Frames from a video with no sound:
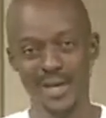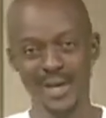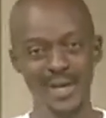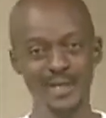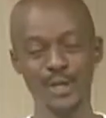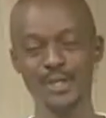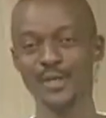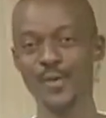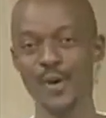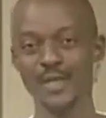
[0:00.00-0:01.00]
Yes, you are
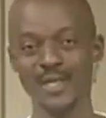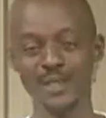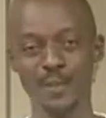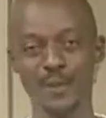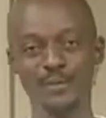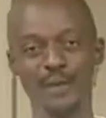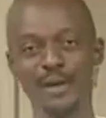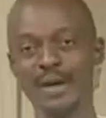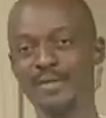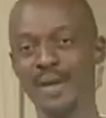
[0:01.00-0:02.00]
still watching Sports
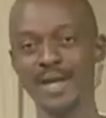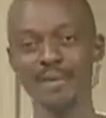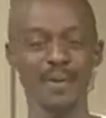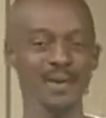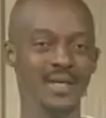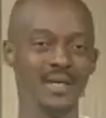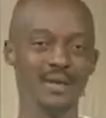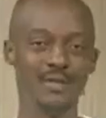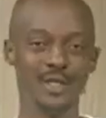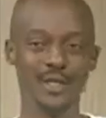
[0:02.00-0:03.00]
File on Africa Independent
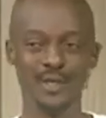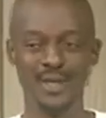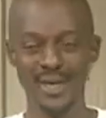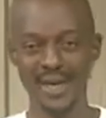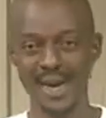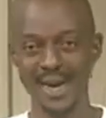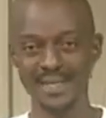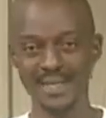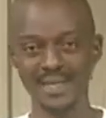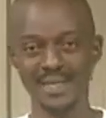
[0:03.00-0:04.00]
Television,
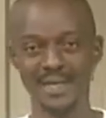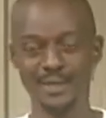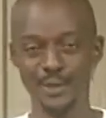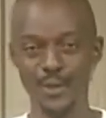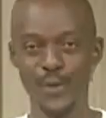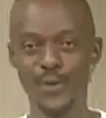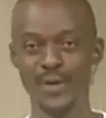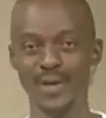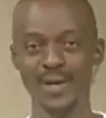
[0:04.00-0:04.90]
AIT. As you know,